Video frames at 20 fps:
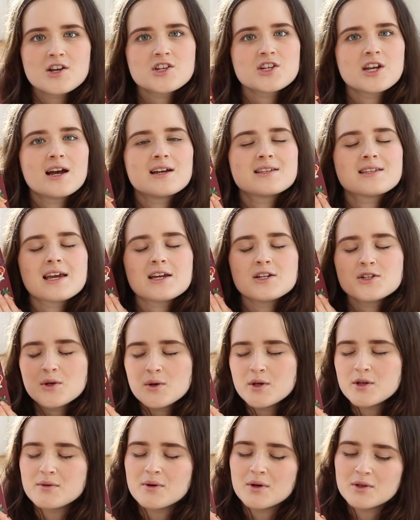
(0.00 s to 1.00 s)
She has a
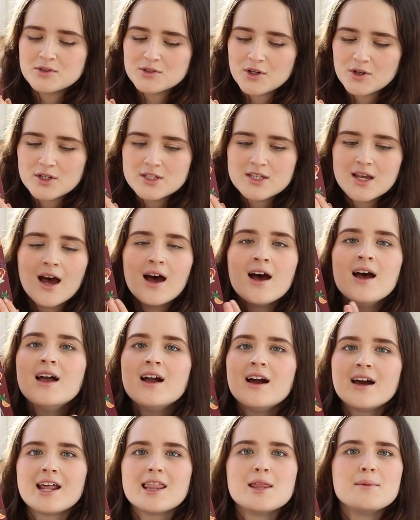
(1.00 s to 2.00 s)
2-year-old daughter,
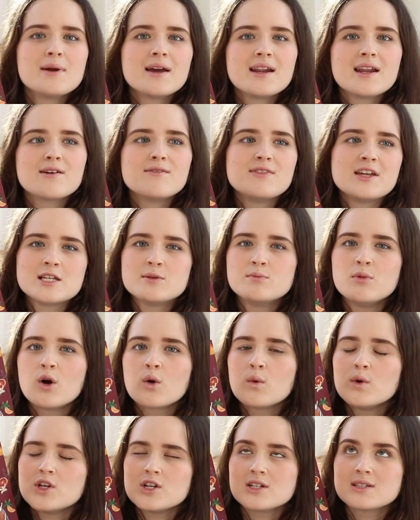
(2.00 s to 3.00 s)
and at the beginning of this
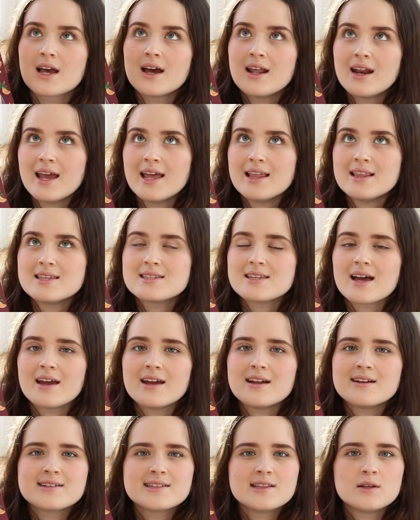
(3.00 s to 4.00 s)
book we just get an insight
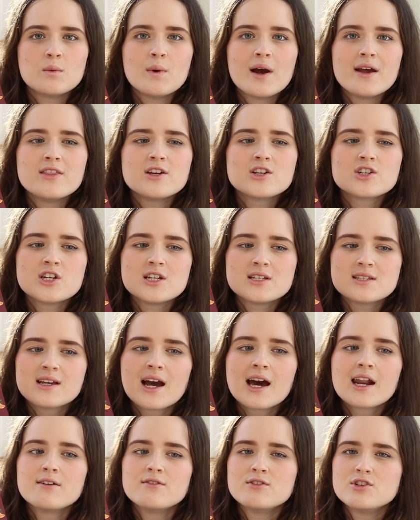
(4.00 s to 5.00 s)
into the way that she is
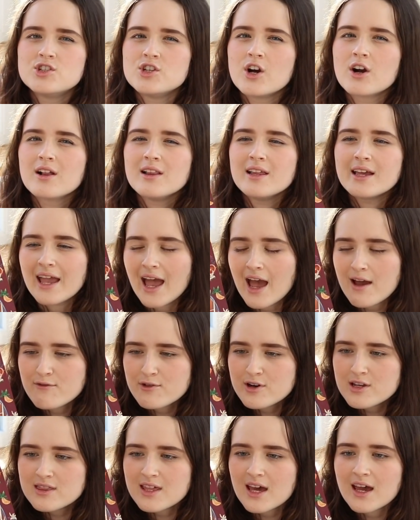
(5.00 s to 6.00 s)
juggling
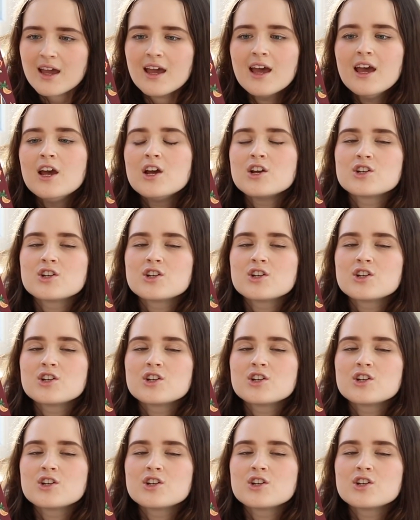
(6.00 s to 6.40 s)
everything.